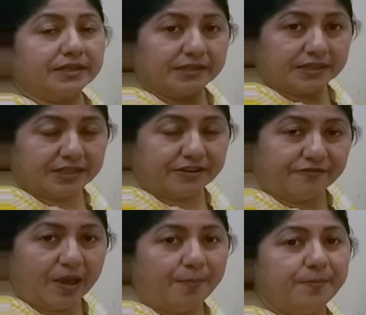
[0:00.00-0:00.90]
the
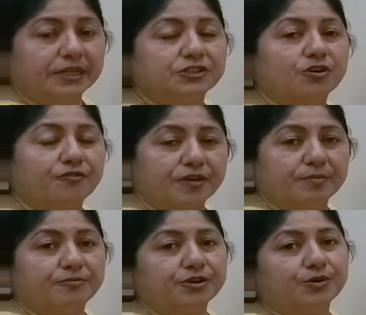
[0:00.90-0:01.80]
development of
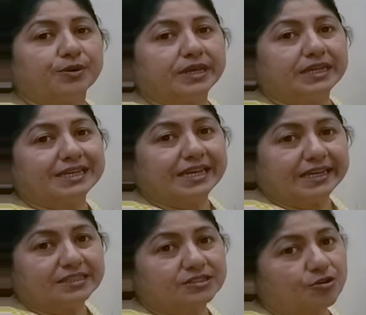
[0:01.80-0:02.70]
embryo in
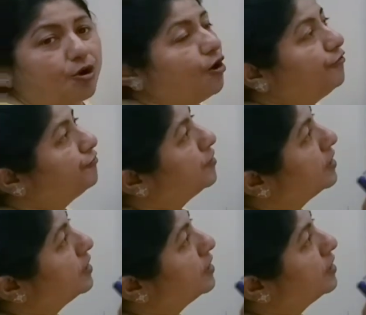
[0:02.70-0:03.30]
case of